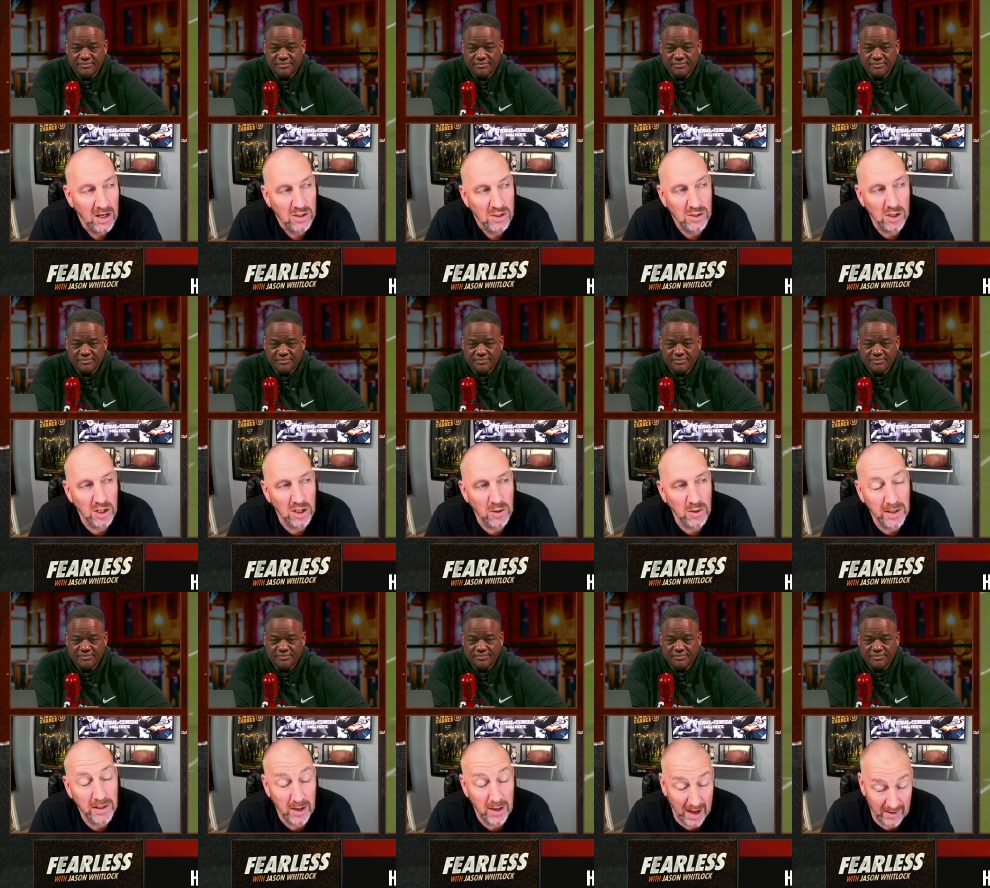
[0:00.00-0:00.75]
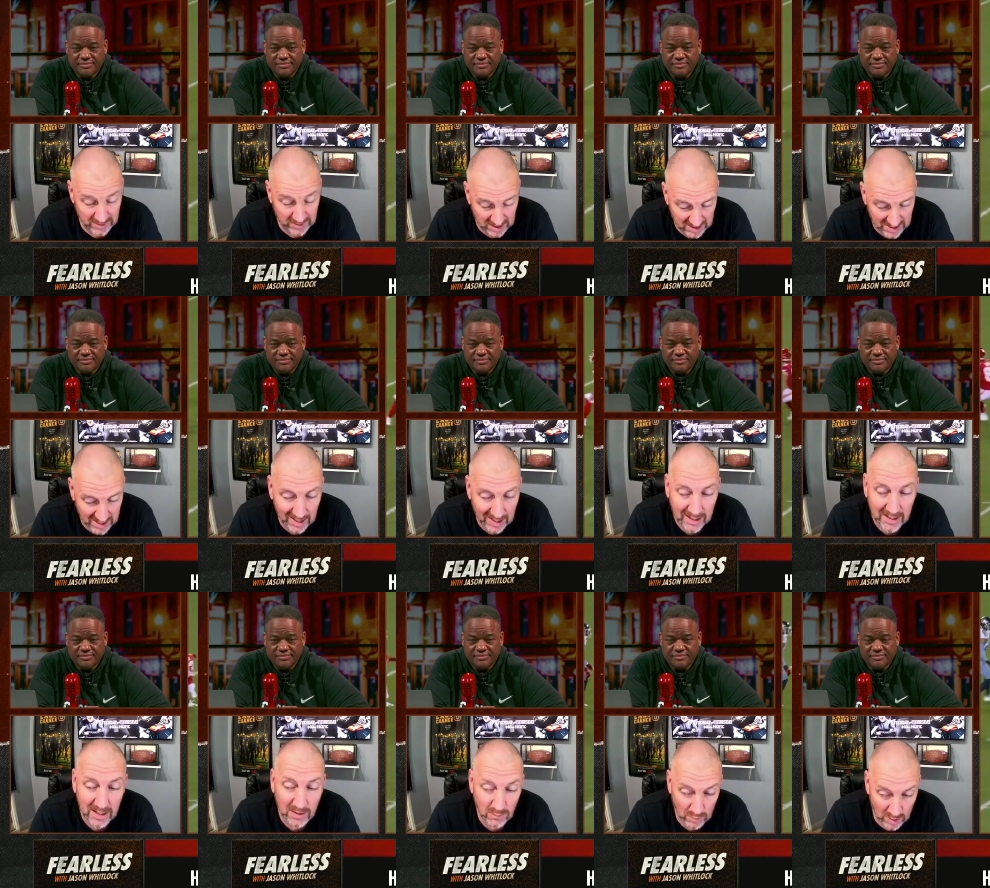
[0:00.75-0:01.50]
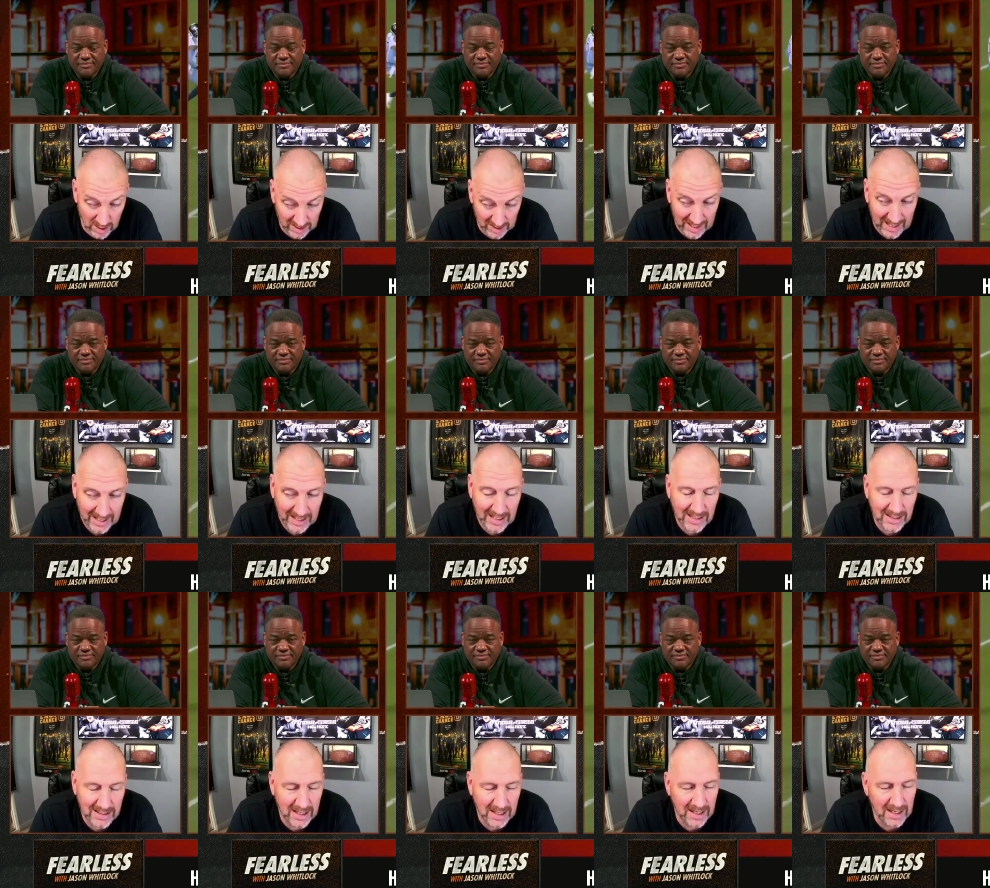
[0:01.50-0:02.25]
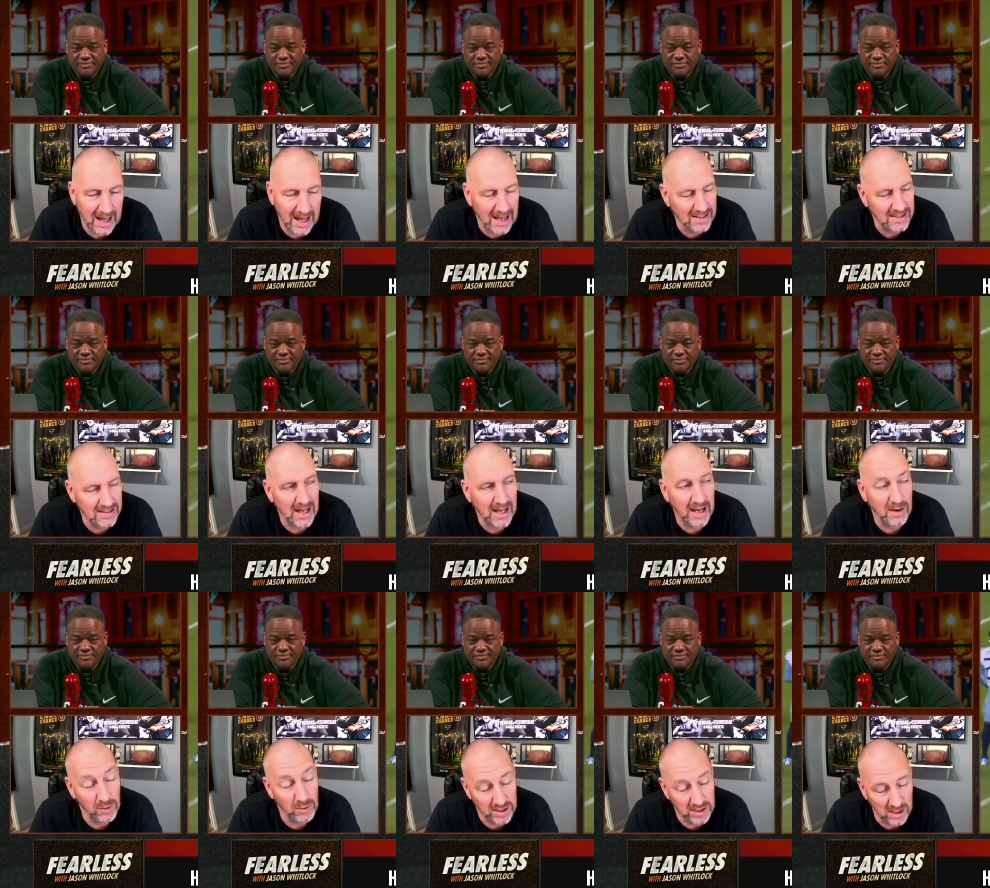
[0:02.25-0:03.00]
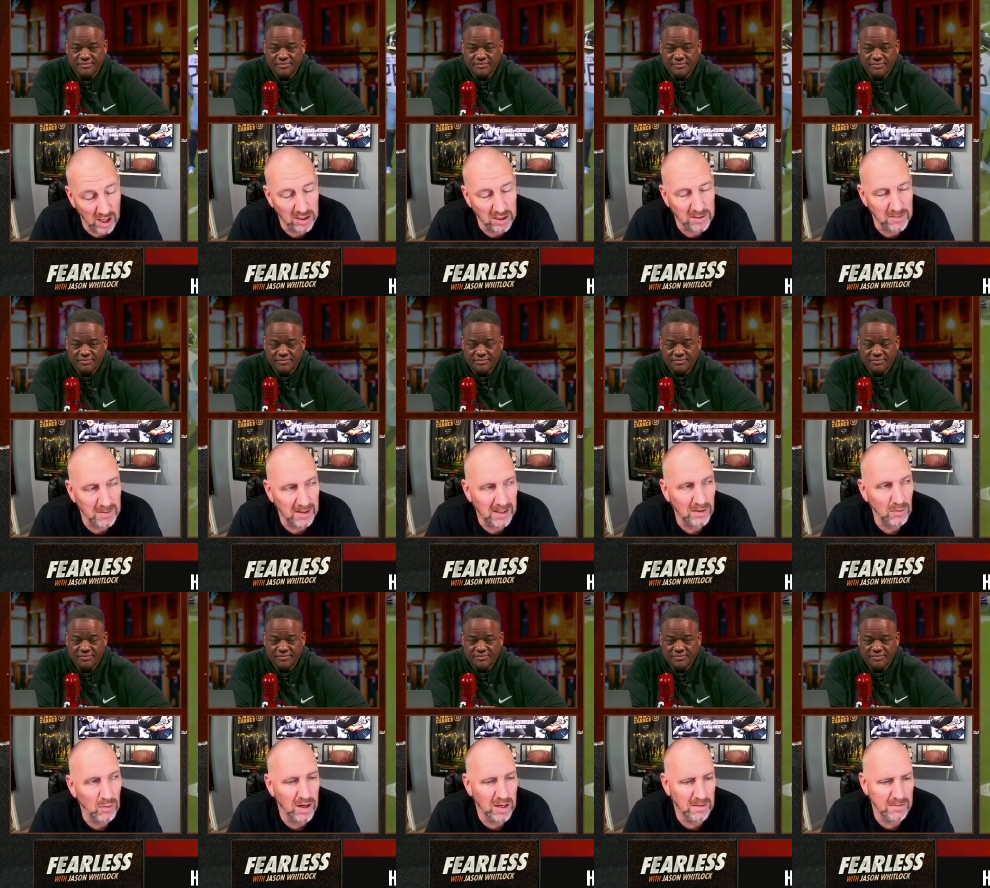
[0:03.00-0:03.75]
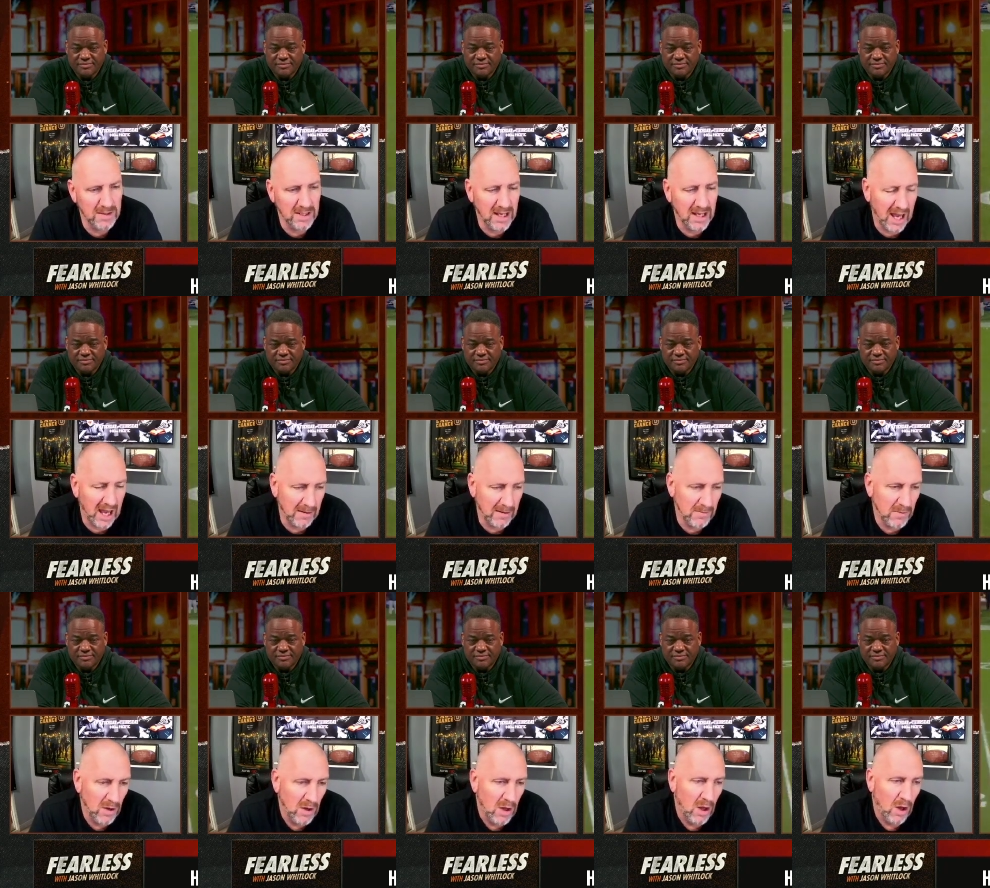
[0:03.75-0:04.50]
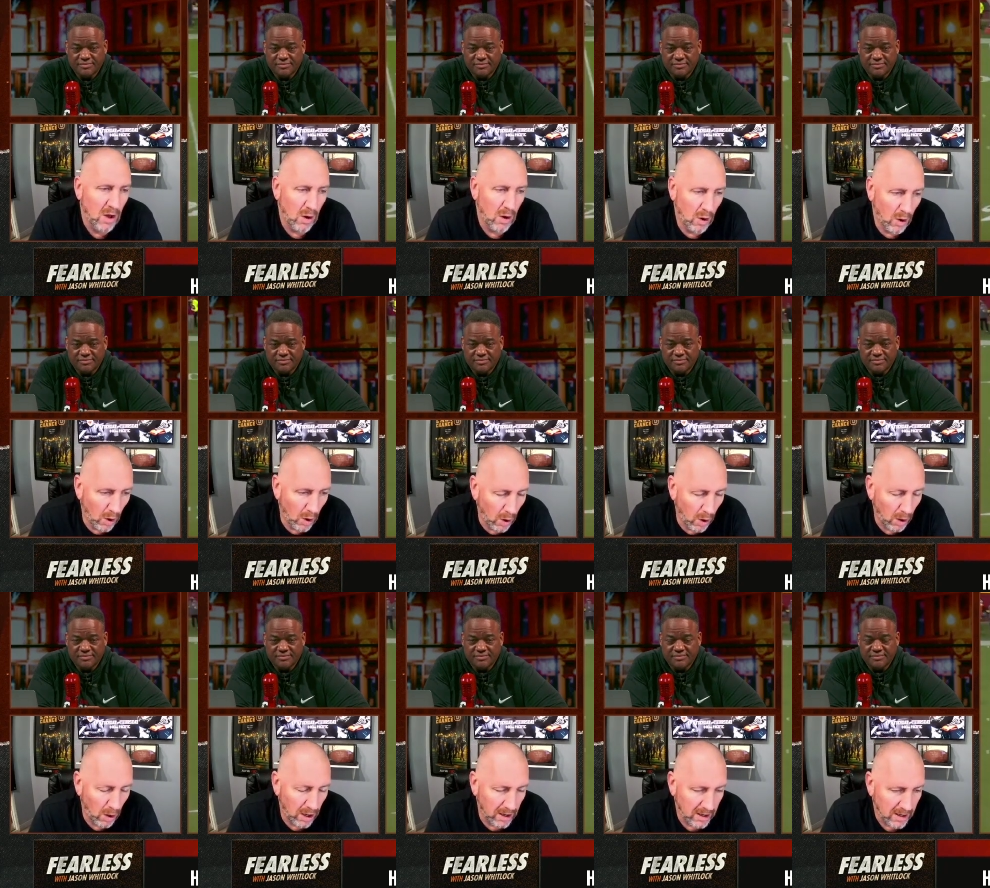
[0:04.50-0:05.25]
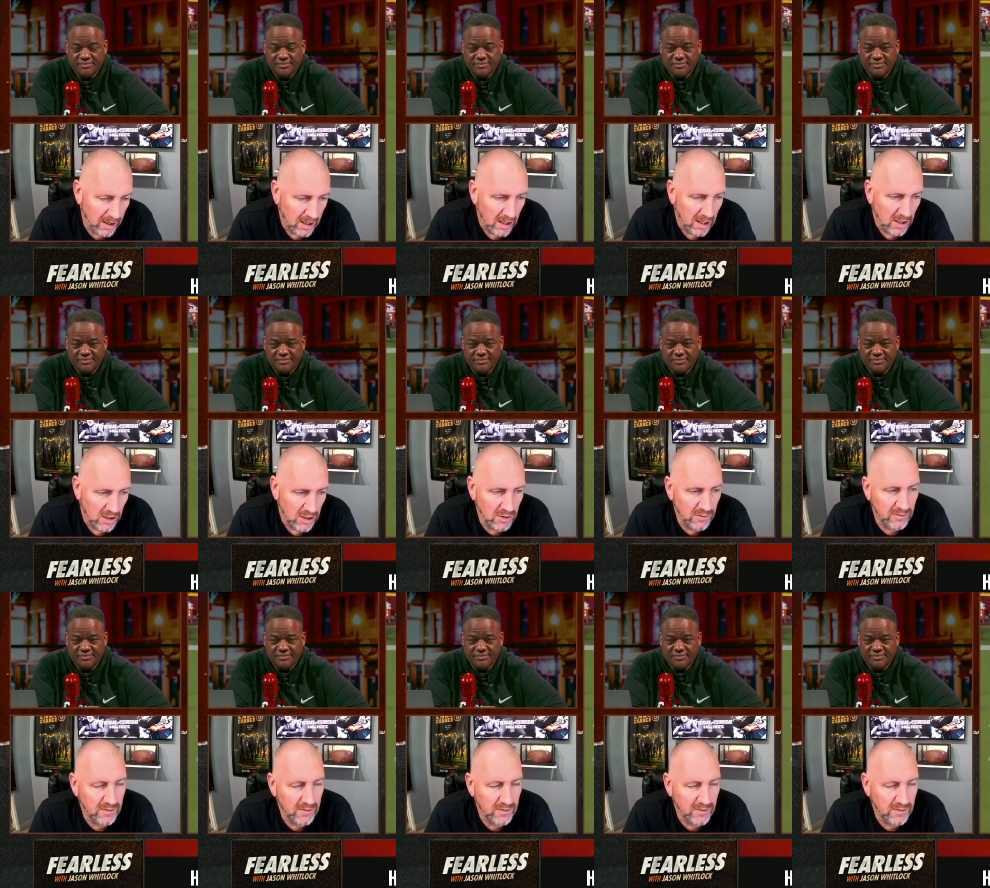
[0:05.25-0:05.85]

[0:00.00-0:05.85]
Speaker 1: So you either have to tuck it and run like he did last night, which ultimately won him the game, or you've